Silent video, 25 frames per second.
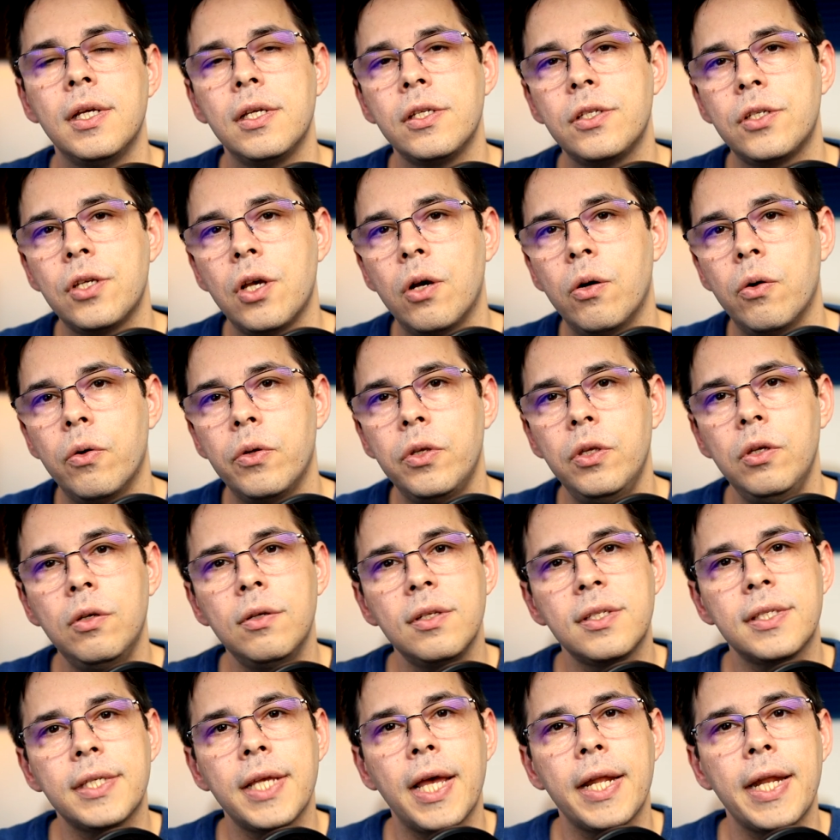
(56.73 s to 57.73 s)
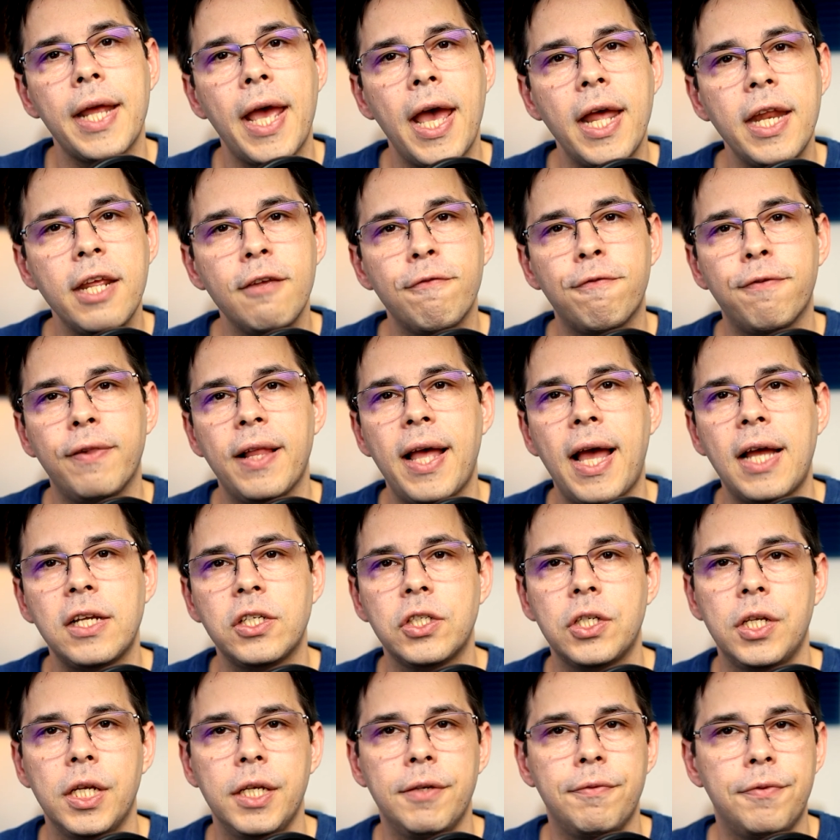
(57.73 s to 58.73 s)
So you can set any
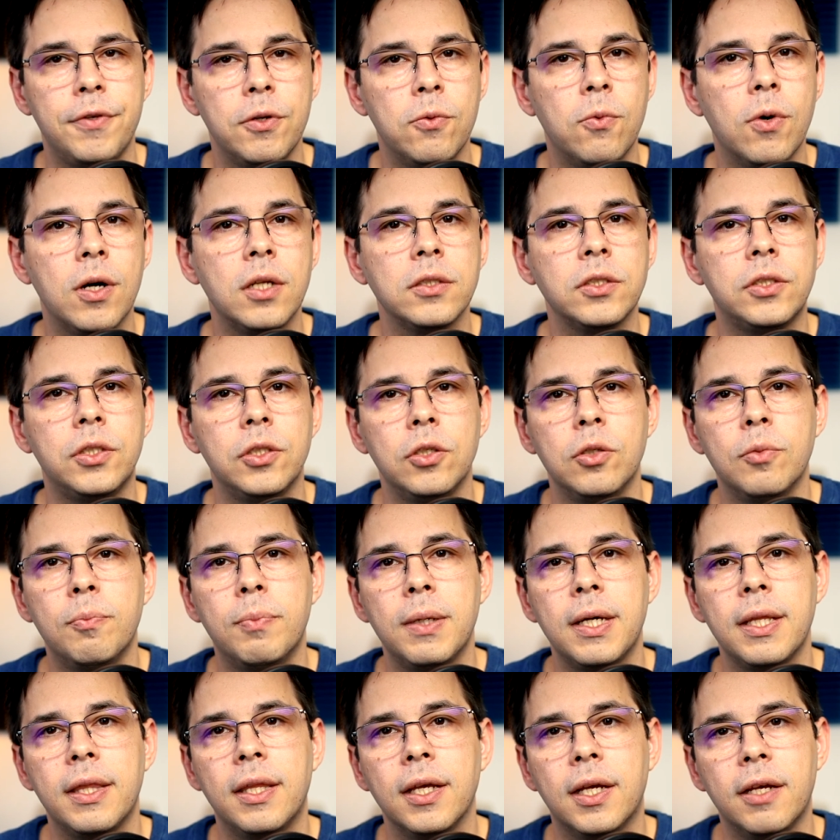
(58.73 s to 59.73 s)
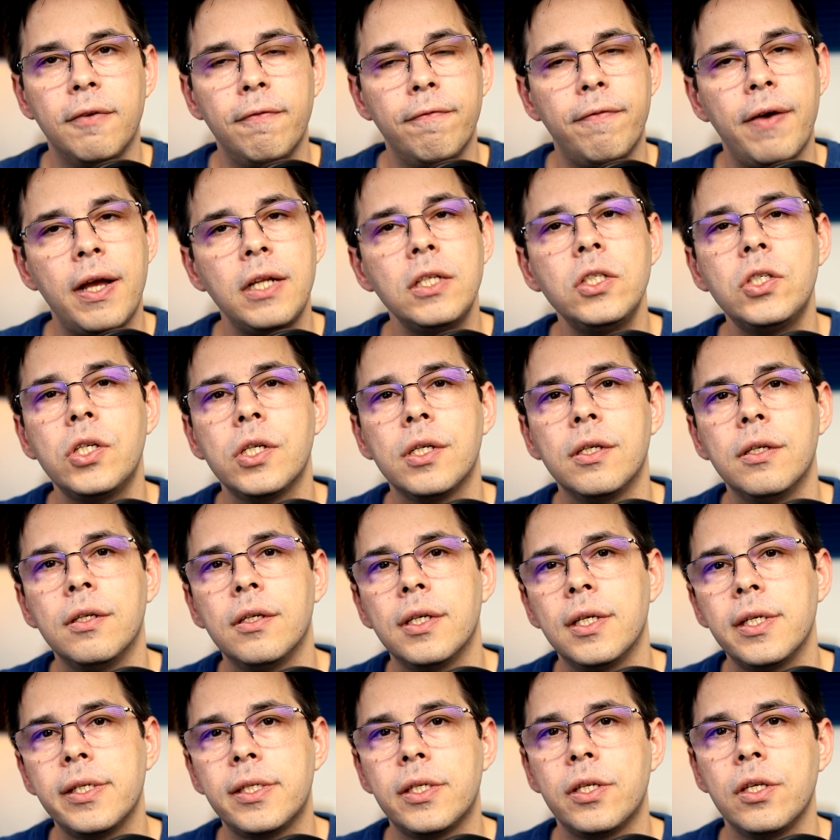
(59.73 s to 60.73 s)
flash key if you want to, but the
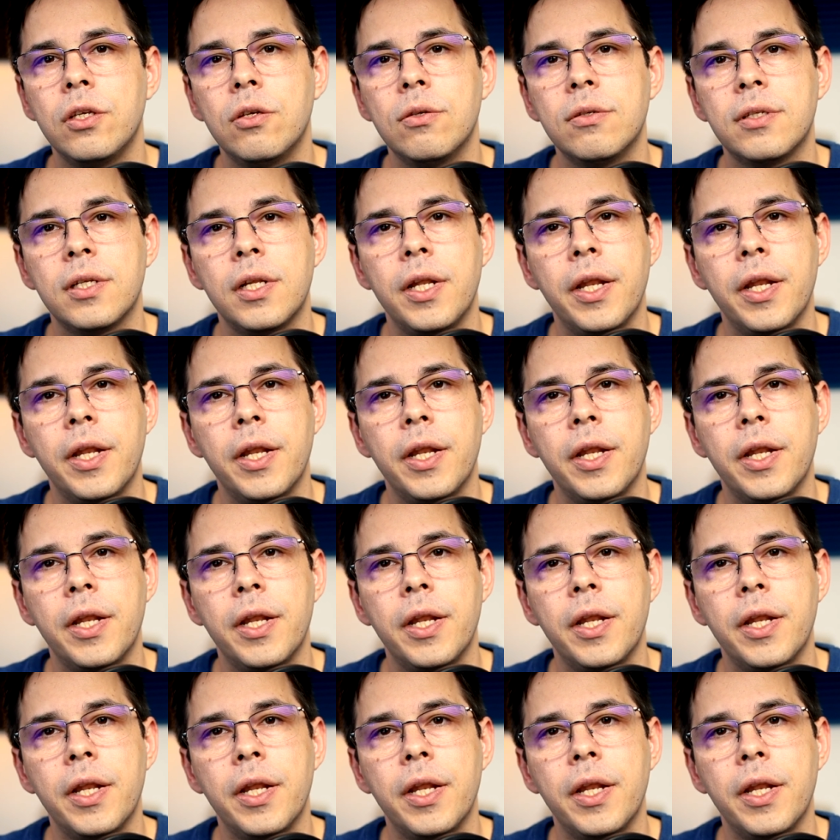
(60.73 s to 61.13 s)
convention is to use the